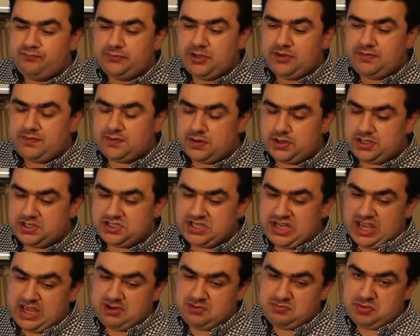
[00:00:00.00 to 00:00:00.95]
For
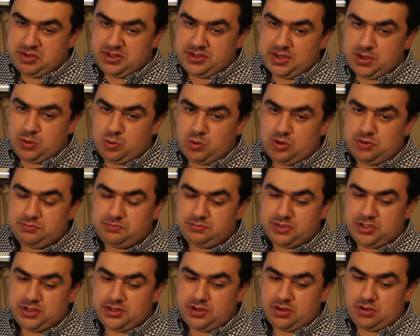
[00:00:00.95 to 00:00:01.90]
example,
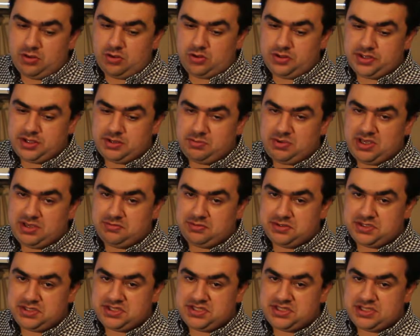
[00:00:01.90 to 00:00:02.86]
they'll only be able
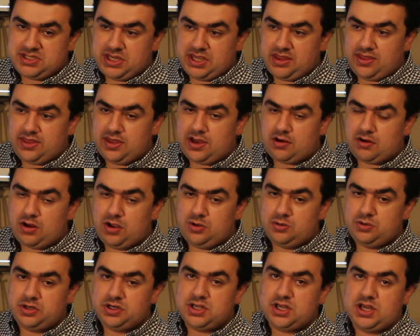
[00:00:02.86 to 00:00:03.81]
to see their
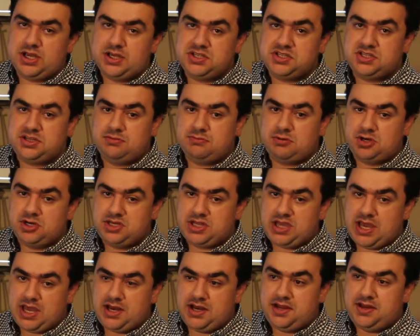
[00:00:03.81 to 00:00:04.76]
own customer
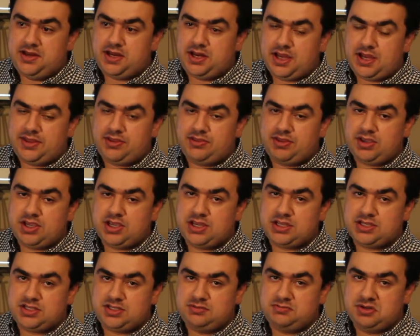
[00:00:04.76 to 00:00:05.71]
data, not the
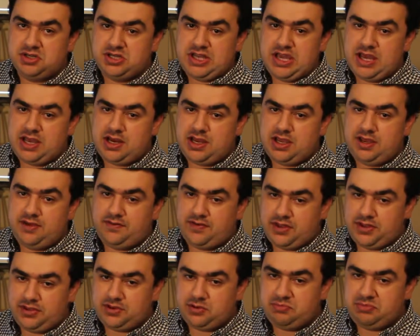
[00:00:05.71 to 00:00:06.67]
customer data of
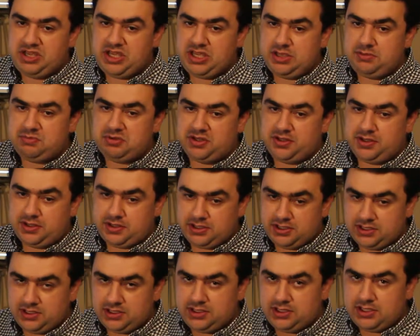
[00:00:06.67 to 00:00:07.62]
other people.
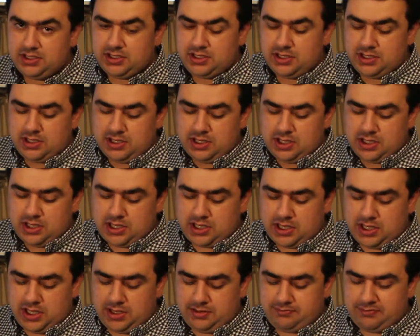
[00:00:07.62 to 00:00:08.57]

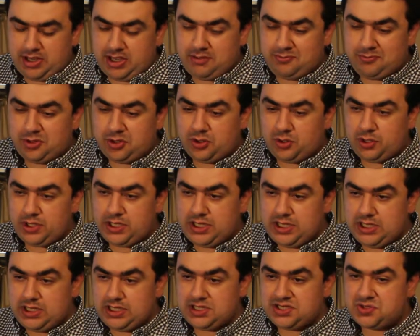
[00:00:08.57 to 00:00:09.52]

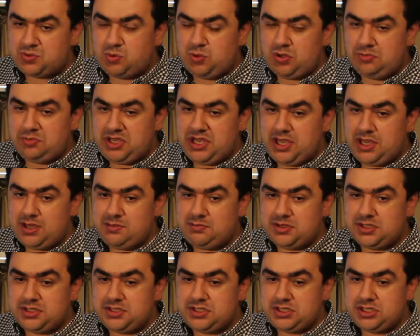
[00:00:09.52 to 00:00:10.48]
Employees will be
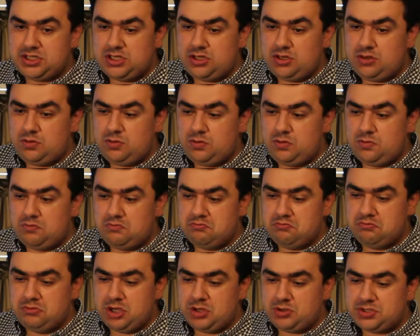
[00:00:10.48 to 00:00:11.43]
able to
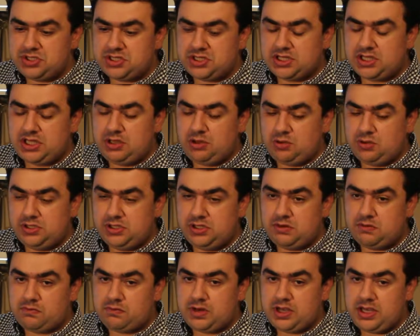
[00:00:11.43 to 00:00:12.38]
mostly only
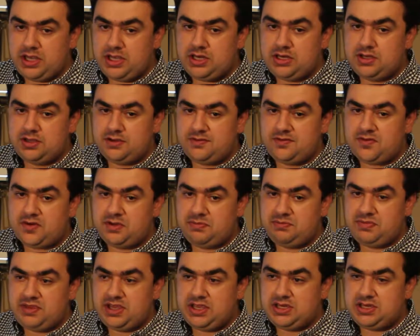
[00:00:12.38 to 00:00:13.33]
read
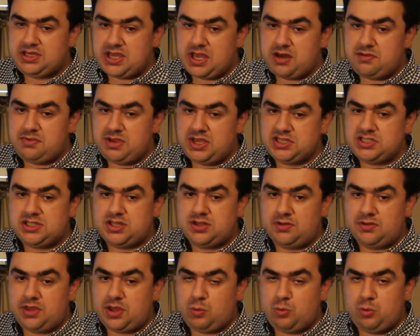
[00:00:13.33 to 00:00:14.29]
from the database,
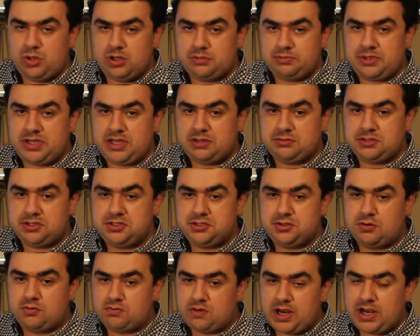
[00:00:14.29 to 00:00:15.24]
though they will be able to
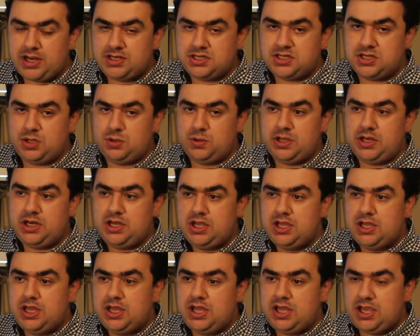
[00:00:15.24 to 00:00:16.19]
write to it
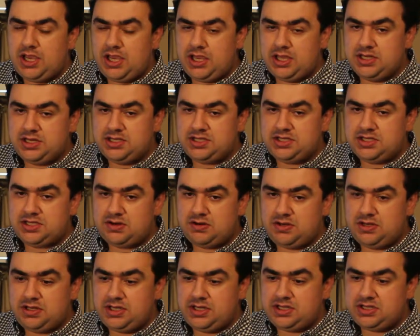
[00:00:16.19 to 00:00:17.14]
in
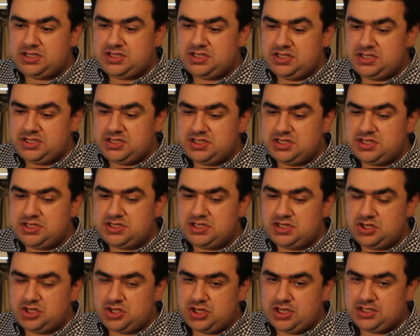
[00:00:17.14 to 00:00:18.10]
certain instances,
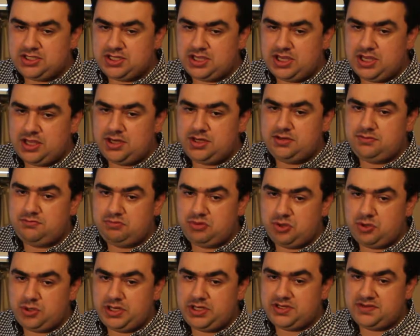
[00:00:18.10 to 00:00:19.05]
such as at
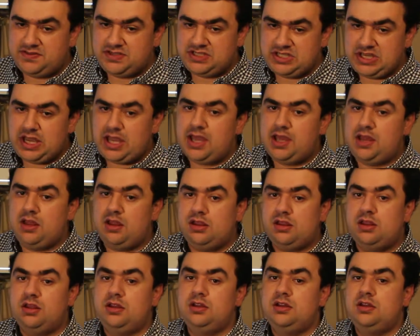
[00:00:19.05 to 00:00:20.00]
point of
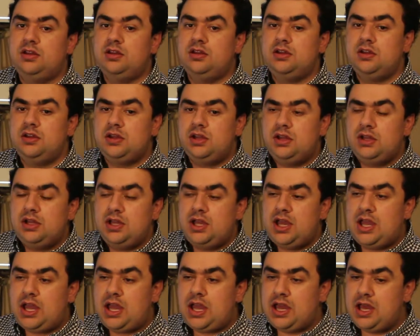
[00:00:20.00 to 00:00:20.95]
sale.
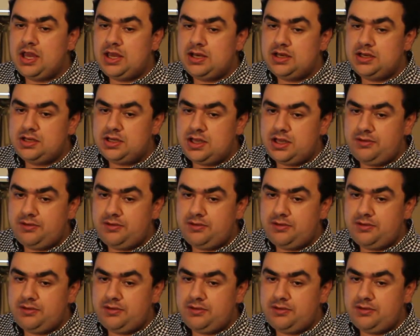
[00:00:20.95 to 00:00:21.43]
And